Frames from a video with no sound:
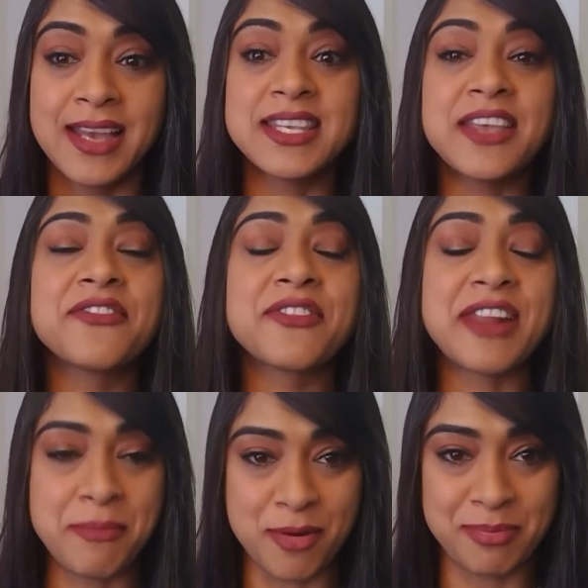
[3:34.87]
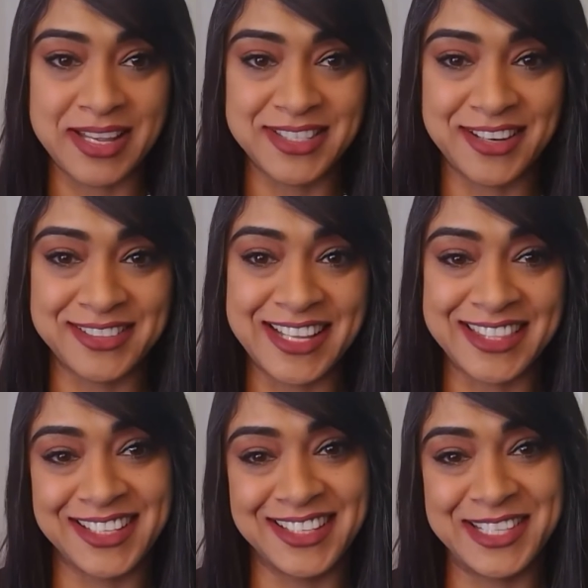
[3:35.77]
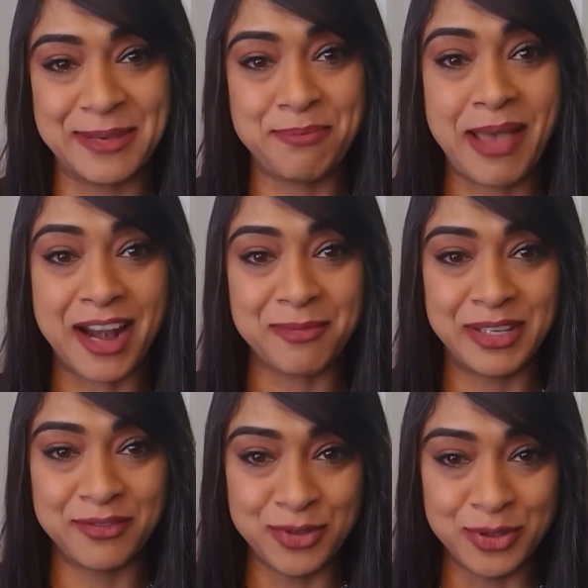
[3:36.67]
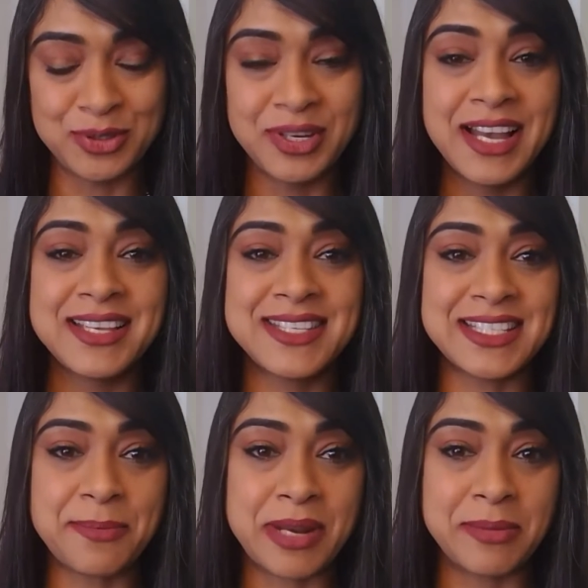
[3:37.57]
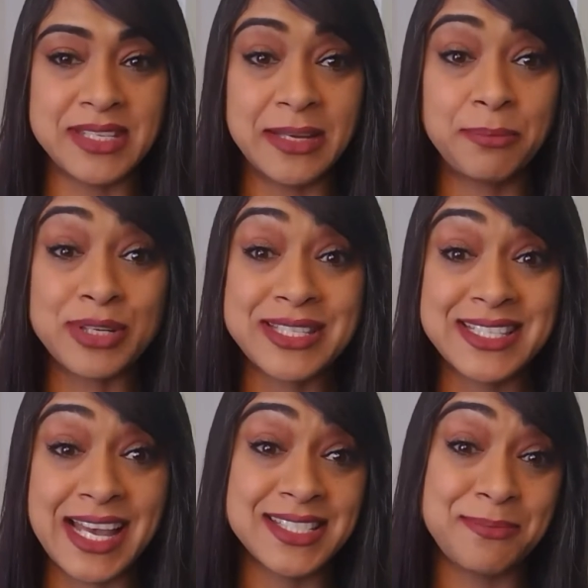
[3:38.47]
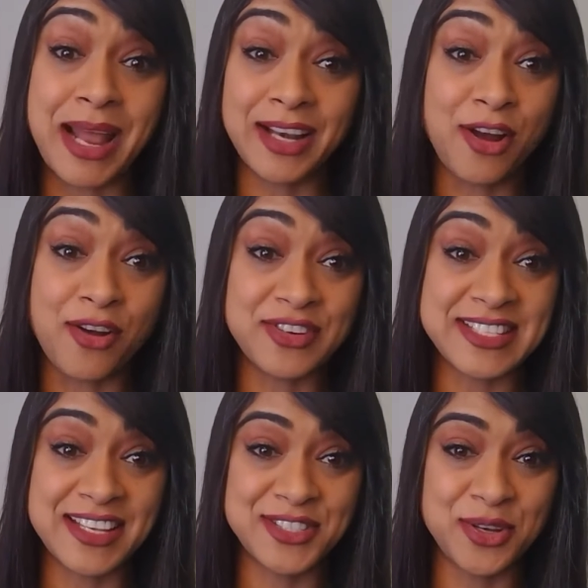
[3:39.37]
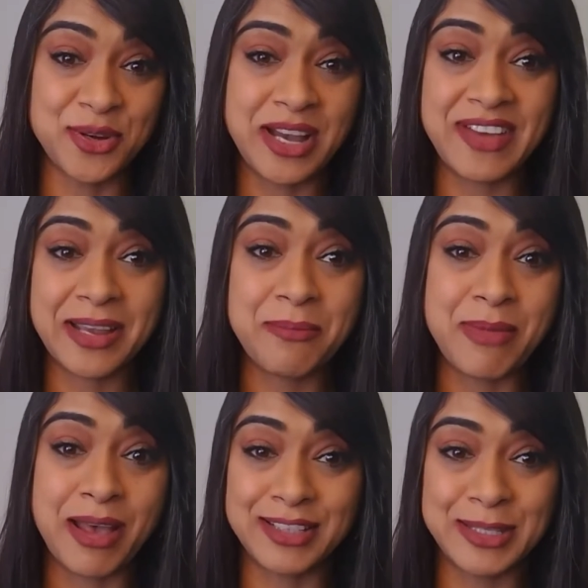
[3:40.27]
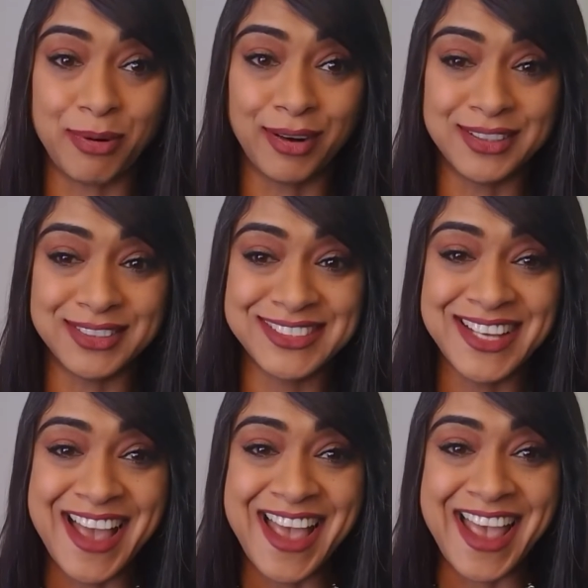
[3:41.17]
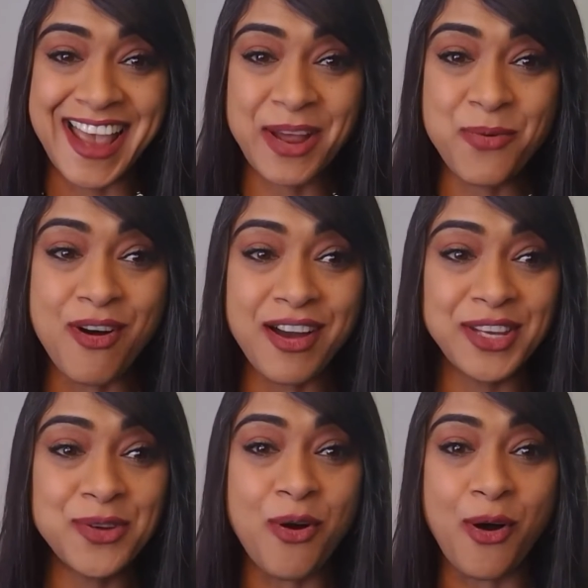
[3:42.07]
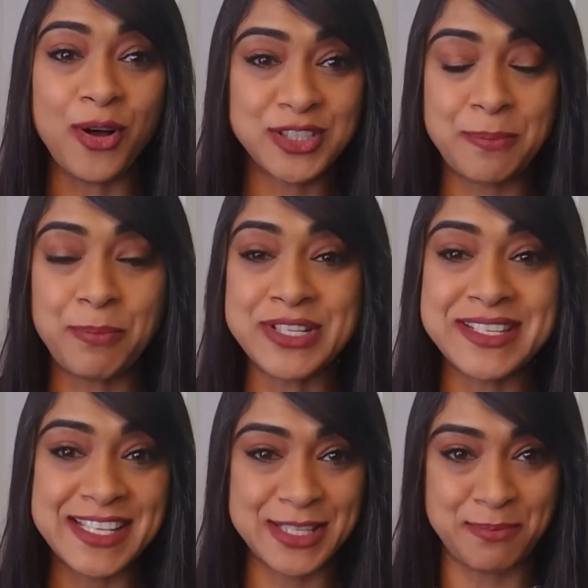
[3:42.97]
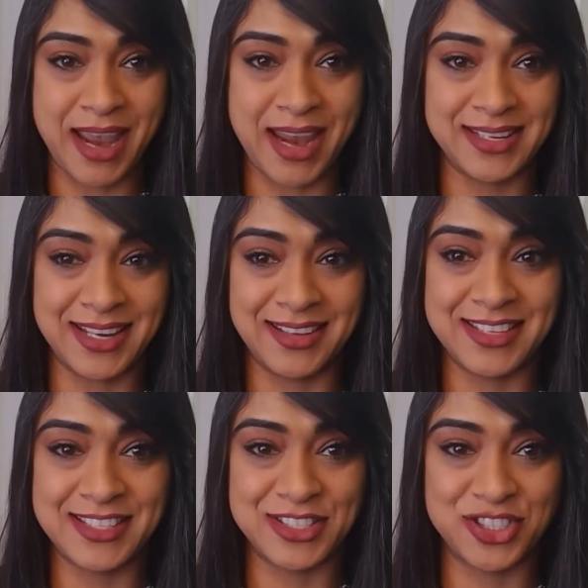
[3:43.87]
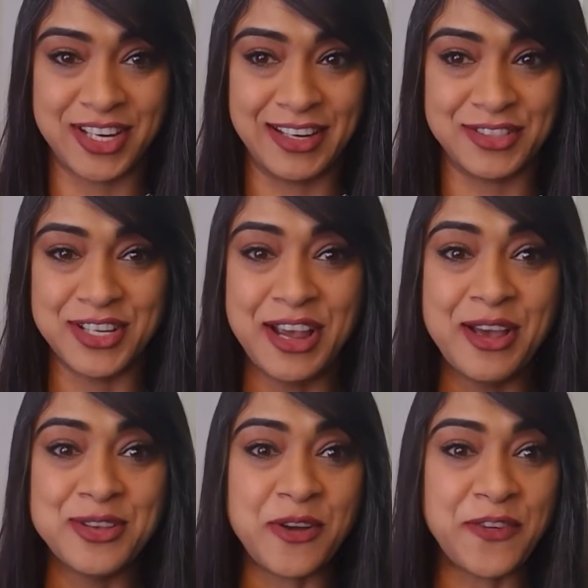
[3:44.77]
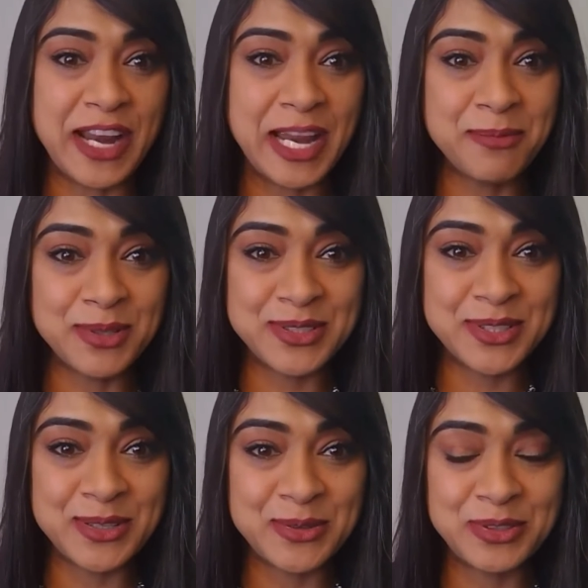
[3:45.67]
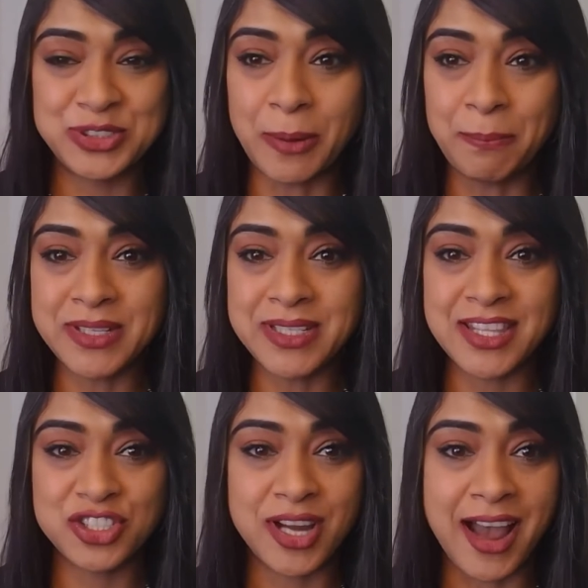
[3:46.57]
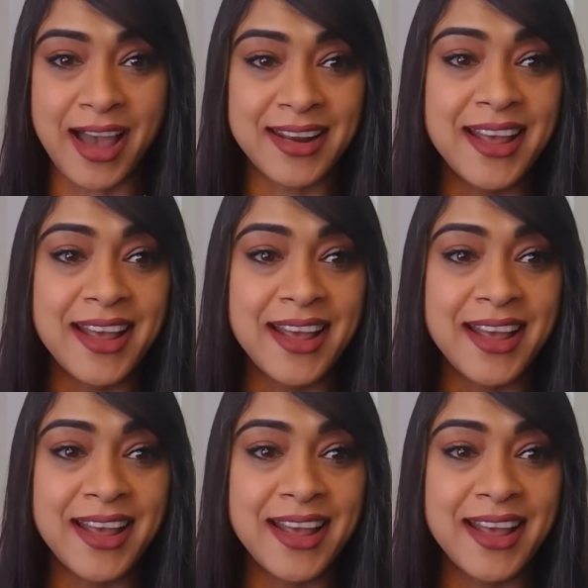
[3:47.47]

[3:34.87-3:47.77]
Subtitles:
C'est vraiment un plaisir d'être ici parmi vous cet après-midi pour cette belle conversation avec Melody Barnes. And I want you all to participate in this exchange. So if you're able to jump into the chat,